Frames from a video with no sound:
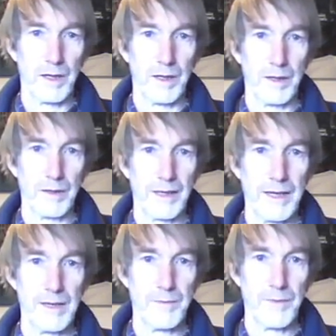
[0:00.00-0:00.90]

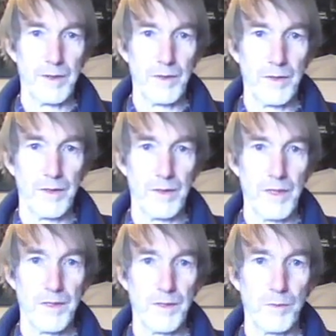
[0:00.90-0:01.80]
Okay, so
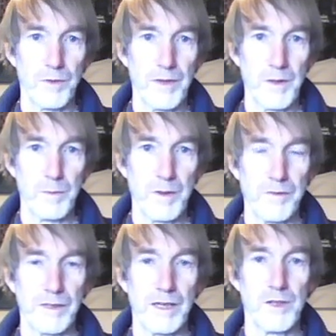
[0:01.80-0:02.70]
this is what our
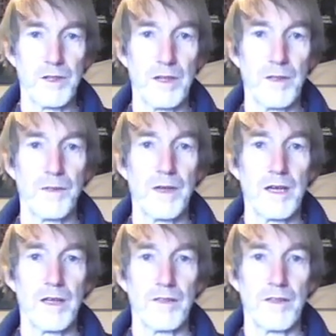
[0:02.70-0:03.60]
specification is,
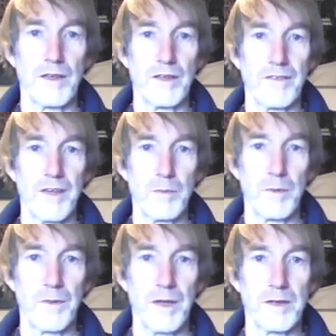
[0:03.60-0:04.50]
the
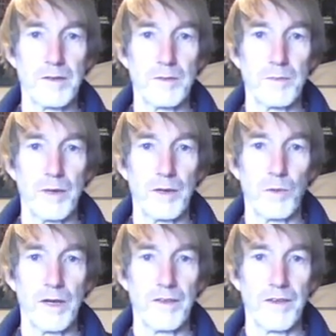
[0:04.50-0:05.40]
10% by
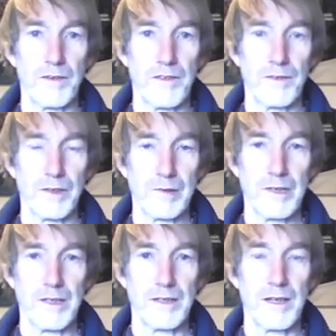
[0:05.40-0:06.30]
weight active
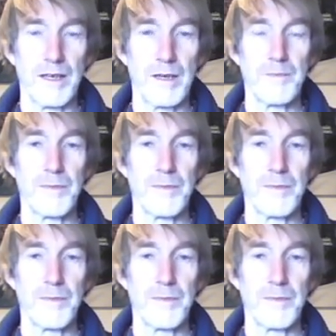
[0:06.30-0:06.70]
ingredient here.